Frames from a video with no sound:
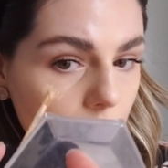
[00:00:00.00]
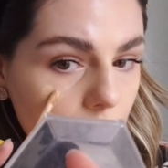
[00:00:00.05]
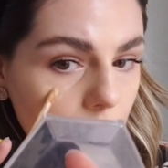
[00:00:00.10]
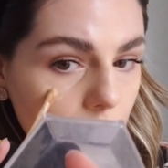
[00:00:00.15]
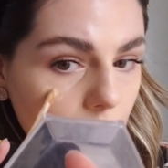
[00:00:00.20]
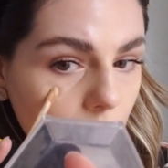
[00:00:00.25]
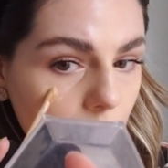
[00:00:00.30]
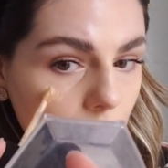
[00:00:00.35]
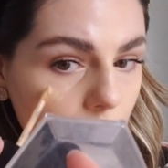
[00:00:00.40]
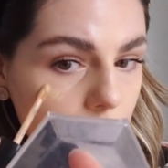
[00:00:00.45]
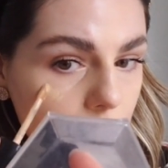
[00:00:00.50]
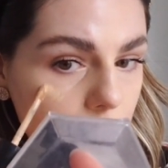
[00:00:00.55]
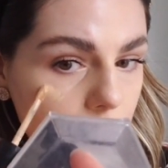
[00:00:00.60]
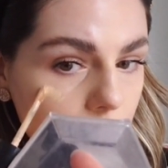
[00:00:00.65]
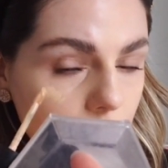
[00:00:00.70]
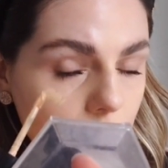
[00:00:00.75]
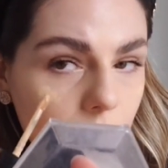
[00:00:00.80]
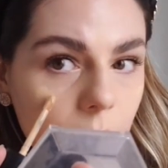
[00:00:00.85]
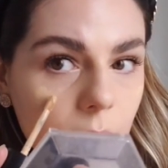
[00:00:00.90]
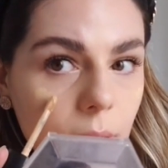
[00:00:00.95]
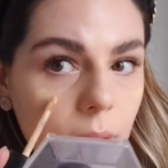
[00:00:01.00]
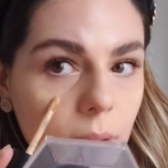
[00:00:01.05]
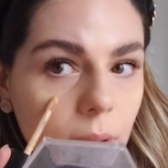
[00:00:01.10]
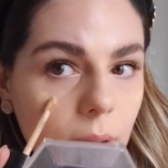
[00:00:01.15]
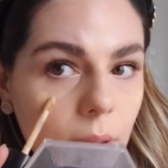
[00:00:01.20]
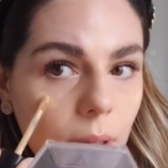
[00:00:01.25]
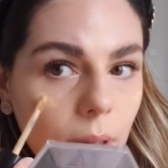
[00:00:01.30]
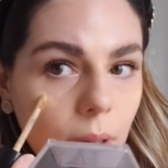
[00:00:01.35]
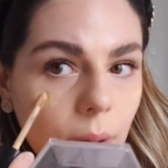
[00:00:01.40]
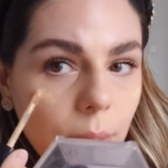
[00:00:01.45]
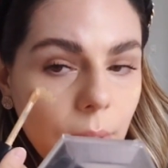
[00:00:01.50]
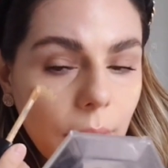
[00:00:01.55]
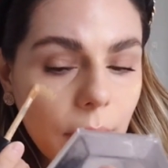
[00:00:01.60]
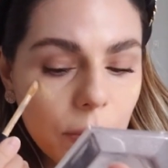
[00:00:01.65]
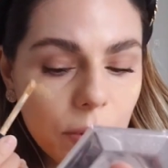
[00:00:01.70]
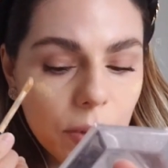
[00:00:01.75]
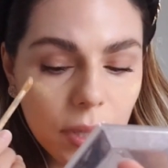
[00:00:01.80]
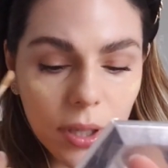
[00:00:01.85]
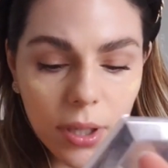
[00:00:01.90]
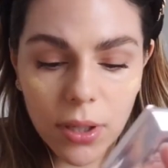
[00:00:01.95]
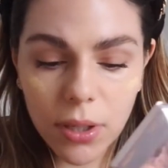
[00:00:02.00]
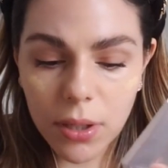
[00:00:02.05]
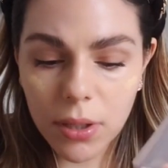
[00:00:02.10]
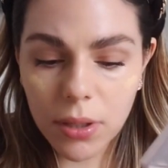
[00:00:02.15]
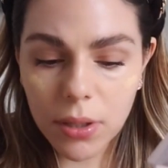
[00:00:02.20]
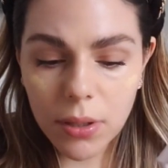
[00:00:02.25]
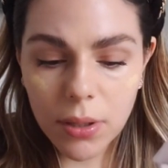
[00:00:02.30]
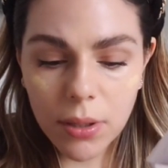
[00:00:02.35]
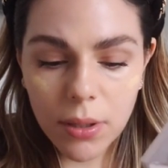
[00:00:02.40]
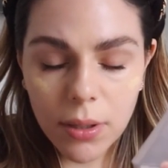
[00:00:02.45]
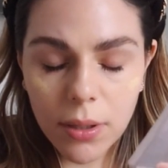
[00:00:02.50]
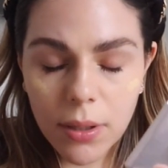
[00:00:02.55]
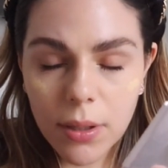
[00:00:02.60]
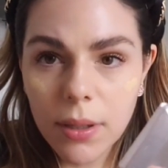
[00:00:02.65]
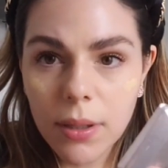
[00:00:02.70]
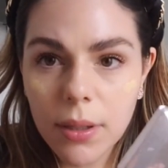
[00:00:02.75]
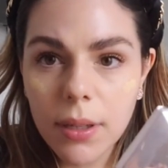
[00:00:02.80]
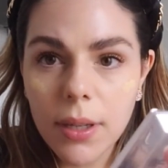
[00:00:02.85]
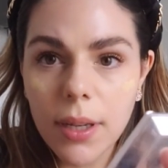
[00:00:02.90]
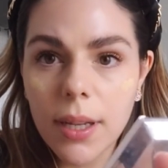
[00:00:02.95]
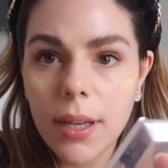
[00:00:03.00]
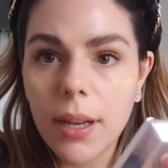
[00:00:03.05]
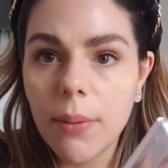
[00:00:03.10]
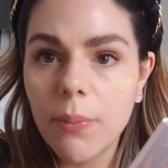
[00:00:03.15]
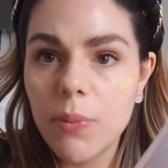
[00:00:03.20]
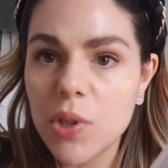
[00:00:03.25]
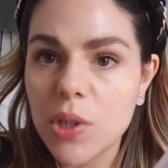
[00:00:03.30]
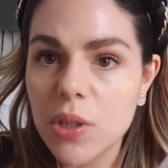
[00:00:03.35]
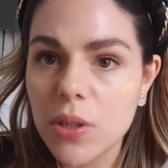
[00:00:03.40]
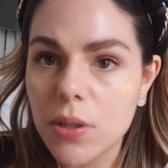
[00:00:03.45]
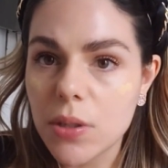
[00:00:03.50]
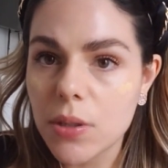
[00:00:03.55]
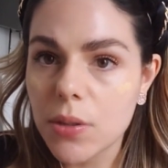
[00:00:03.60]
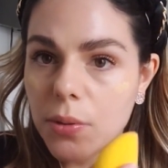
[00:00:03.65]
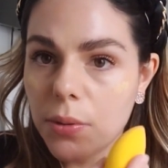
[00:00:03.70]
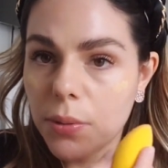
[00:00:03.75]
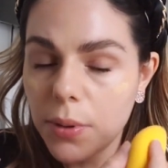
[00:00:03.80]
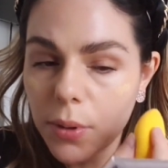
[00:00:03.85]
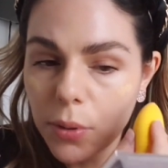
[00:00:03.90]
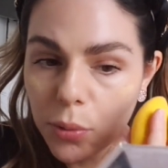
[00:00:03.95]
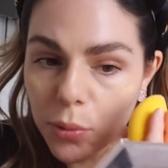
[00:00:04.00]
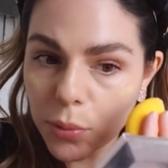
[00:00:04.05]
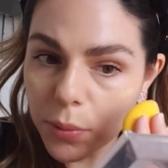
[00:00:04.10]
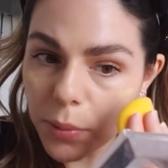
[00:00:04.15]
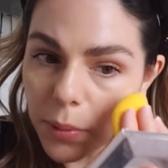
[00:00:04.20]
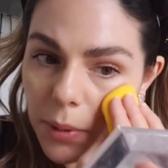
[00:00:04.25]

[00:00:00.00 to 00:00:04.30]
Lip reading: that is around here, and I'm just going to